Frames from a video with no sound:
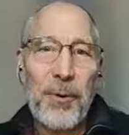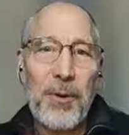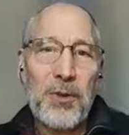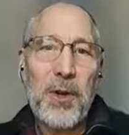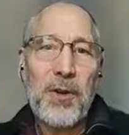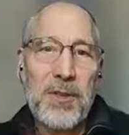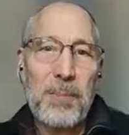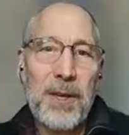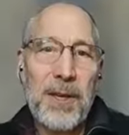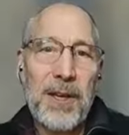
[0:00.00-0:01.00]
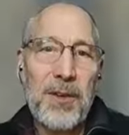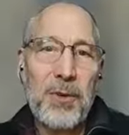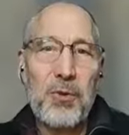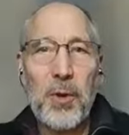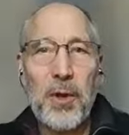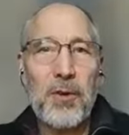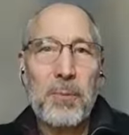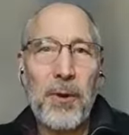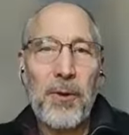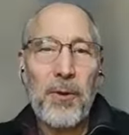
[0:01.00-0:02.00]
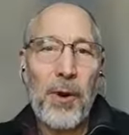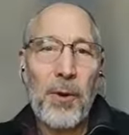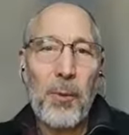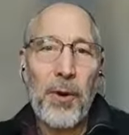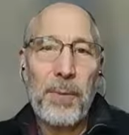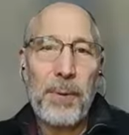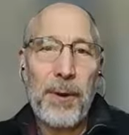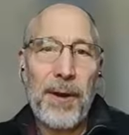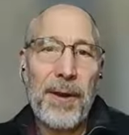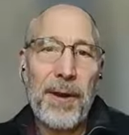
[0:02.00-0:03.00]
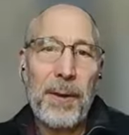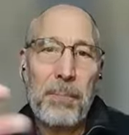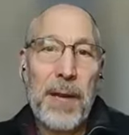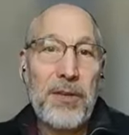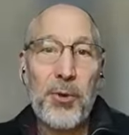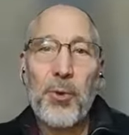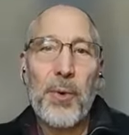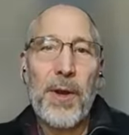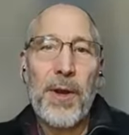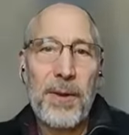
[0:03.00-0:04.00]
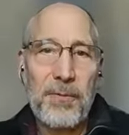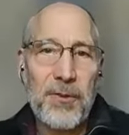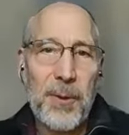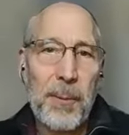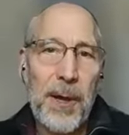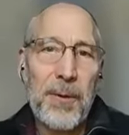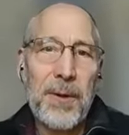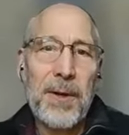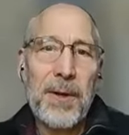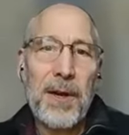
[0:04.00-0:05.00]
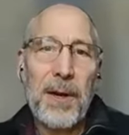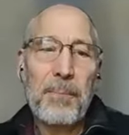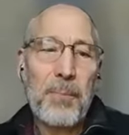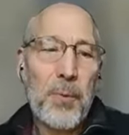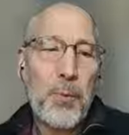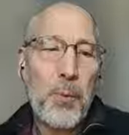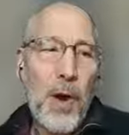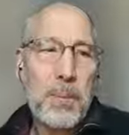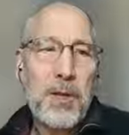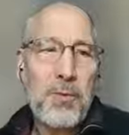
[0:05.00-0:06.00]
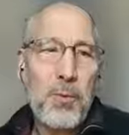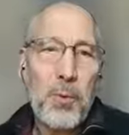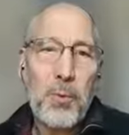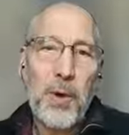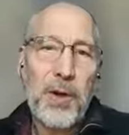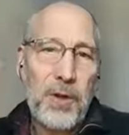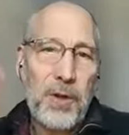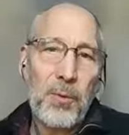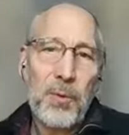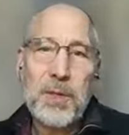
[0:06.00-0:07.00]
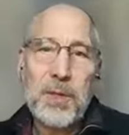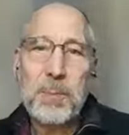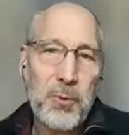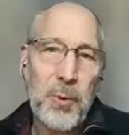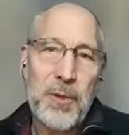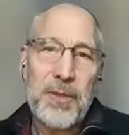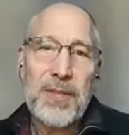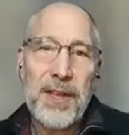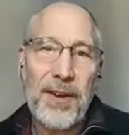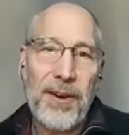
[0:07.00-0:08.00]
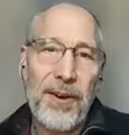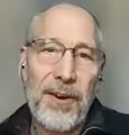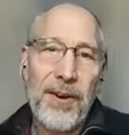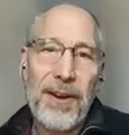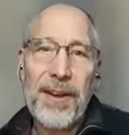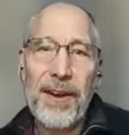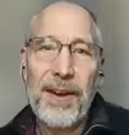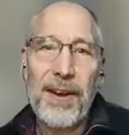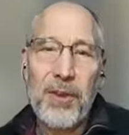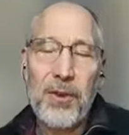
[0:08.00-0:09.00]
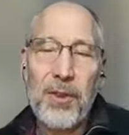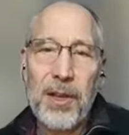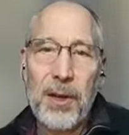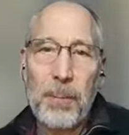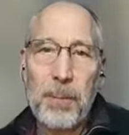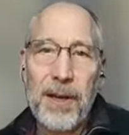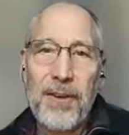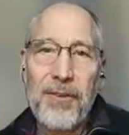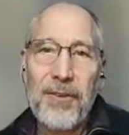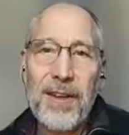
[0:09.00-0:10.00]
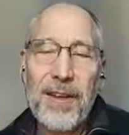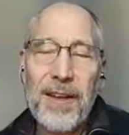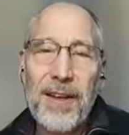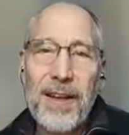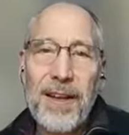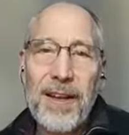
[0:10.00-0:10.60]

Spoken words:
It really triggered something in you. Trigger's probably the wrong word, but it made you creative somehow. Walk me through what your response was there and how you think it applies.